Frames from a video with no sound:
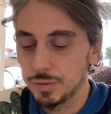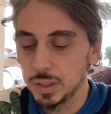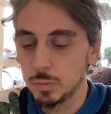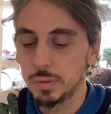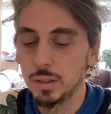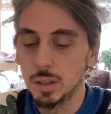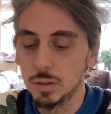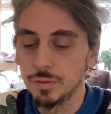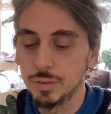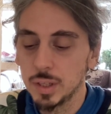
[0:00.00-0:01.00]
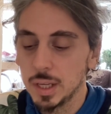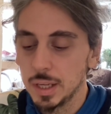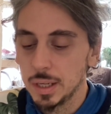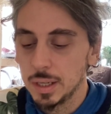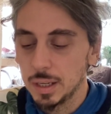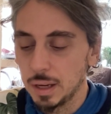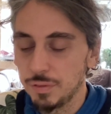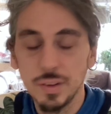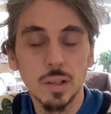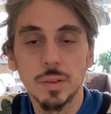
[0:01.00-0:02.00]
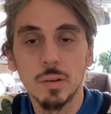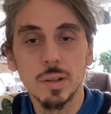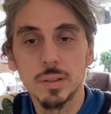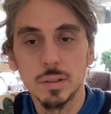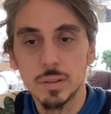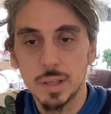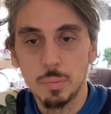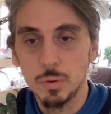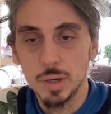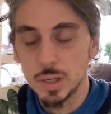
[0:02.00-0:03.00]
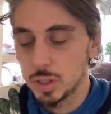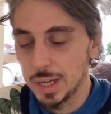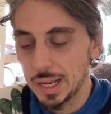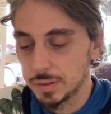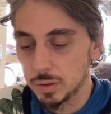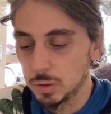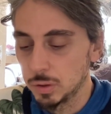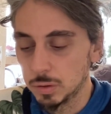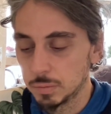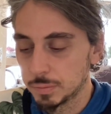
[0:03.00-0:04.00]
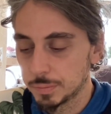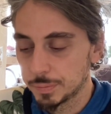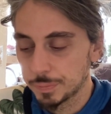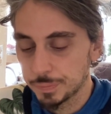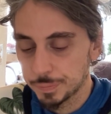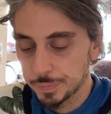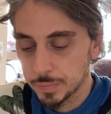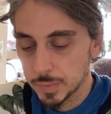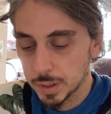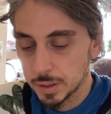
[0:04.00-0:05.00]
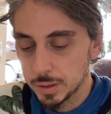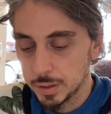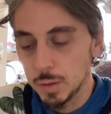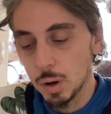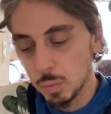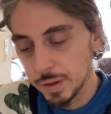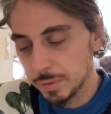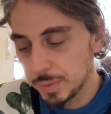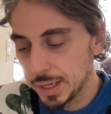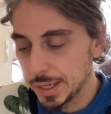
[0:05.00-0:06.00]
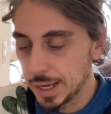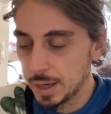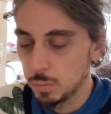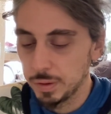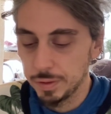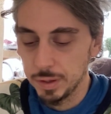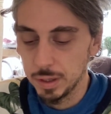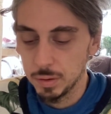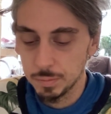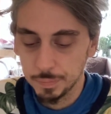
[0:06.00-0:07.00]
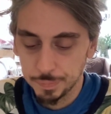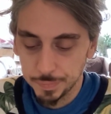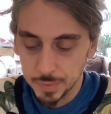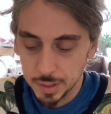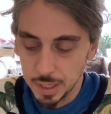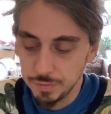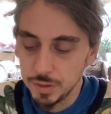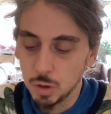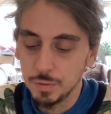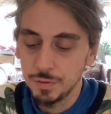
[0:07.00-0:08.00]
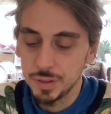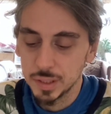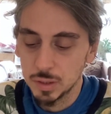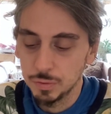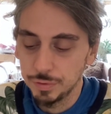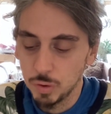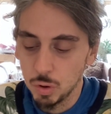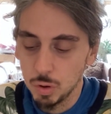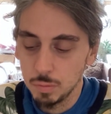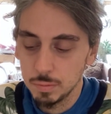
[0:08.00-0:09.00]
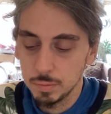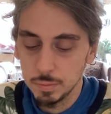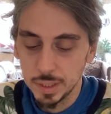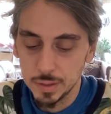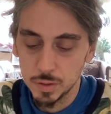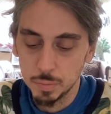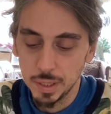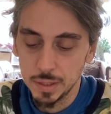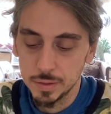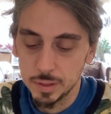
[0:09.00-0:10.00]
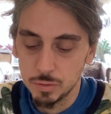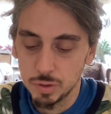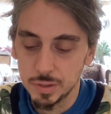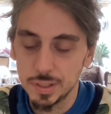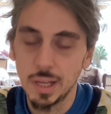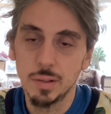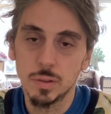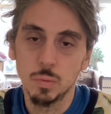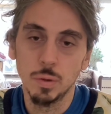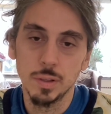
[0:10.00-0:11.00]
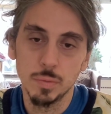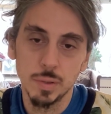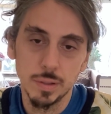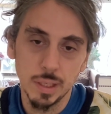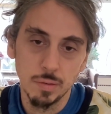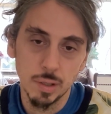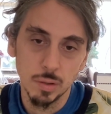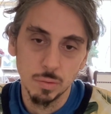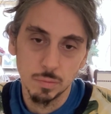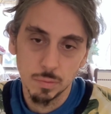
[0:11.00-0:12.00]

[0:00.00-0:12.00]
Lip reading: filled with love, I feel there isn't separation at all. You are with me and I am with you, if not in physical form, in a space that transcends what is material."